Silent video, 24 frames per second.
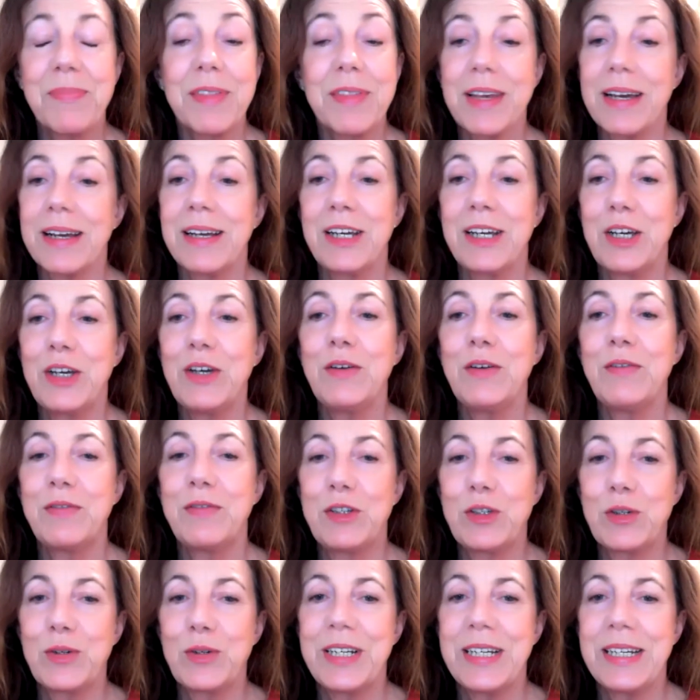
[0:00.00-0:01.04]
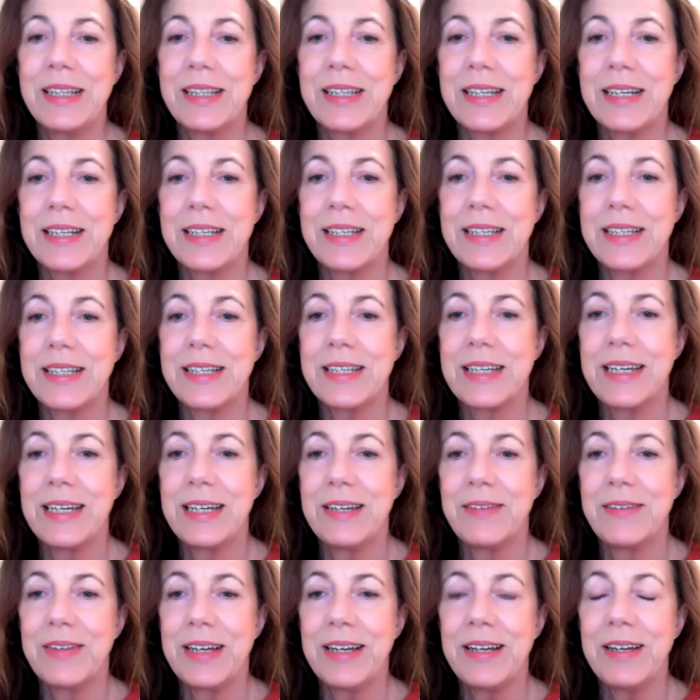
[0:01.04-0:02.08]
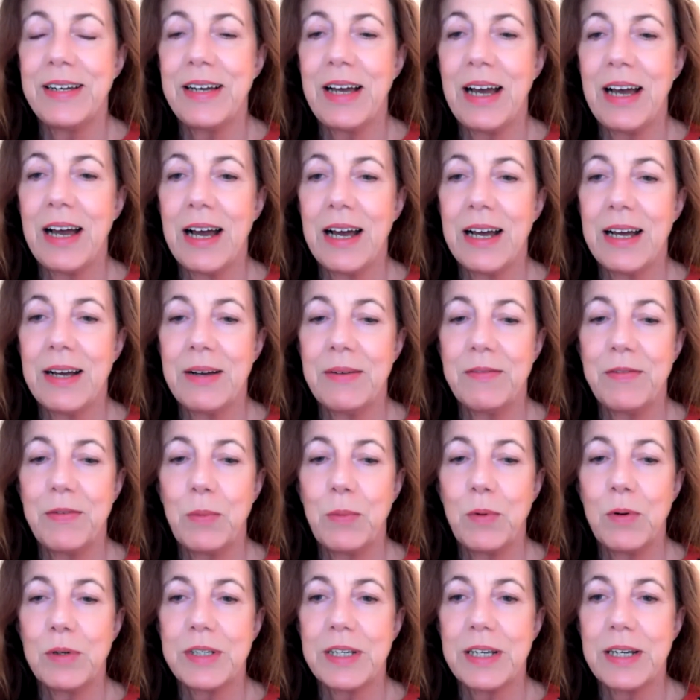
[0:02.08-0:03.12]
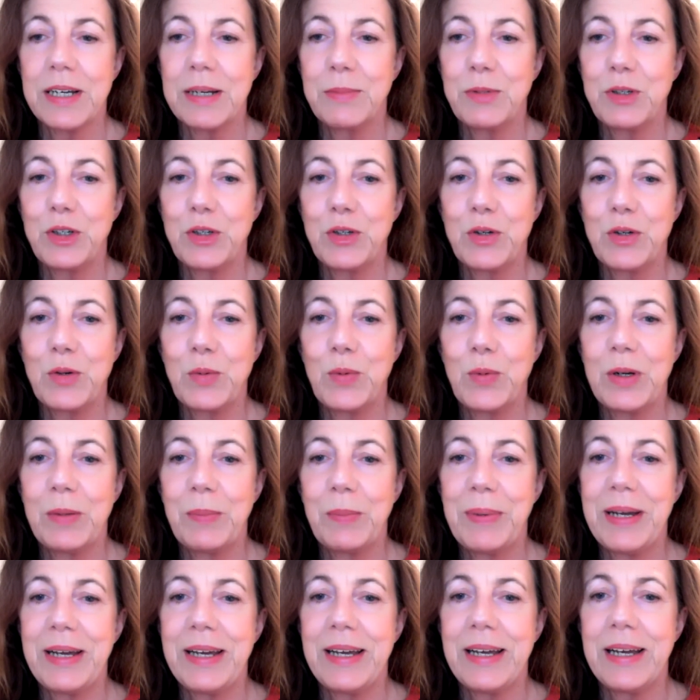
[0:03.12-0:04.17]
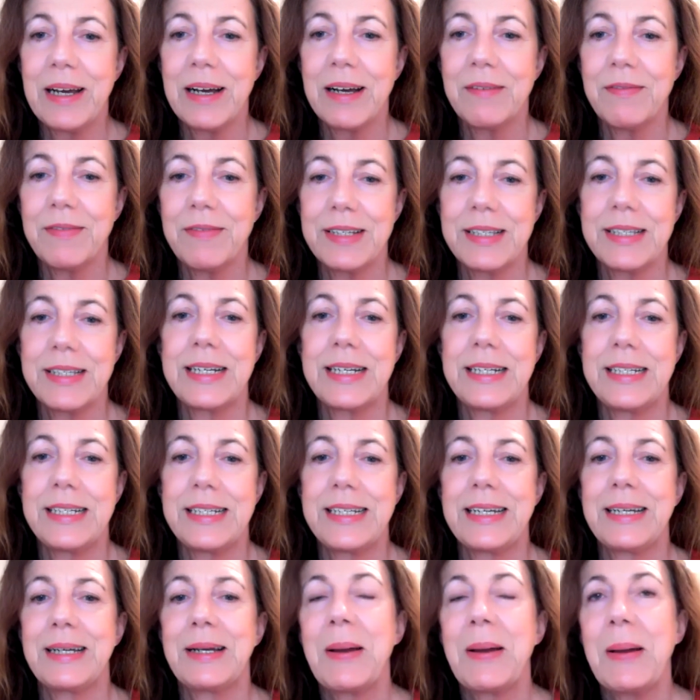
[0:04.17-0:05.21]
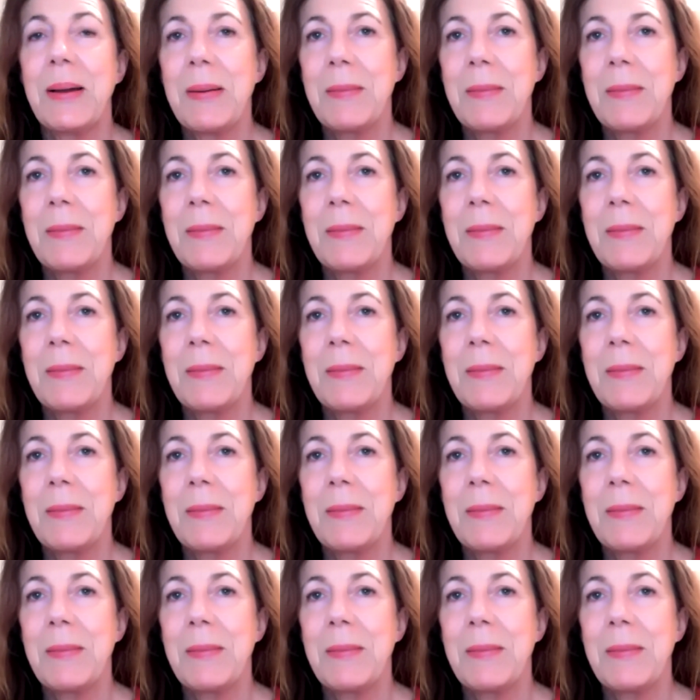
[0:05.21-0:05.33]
Thank you for joining this evening for what I'm sure will be a fascinating